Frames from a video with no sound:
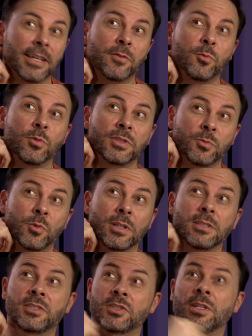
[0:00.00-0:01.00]
like,
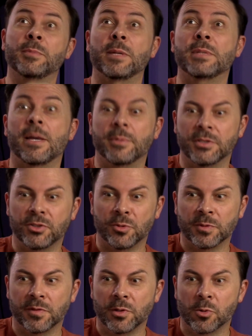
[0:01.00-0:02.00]
what sometimes happens in
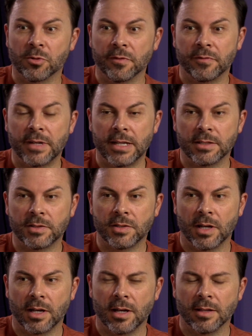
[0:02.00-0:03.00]
terms of the order of events,
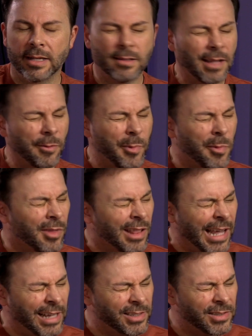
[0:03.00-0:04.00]
like, I remember the
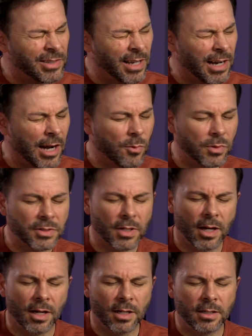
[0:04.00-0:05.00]
last set I was
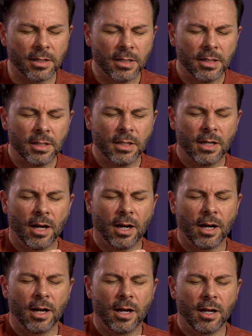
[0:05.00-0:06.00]
on,
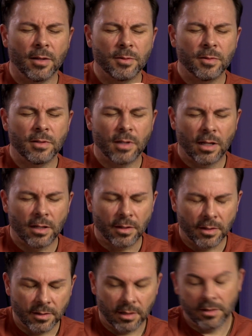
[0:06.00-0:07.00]

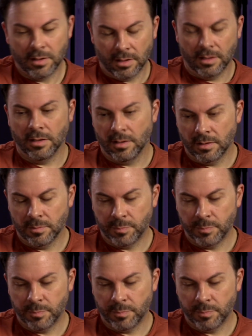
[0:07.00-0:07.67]
the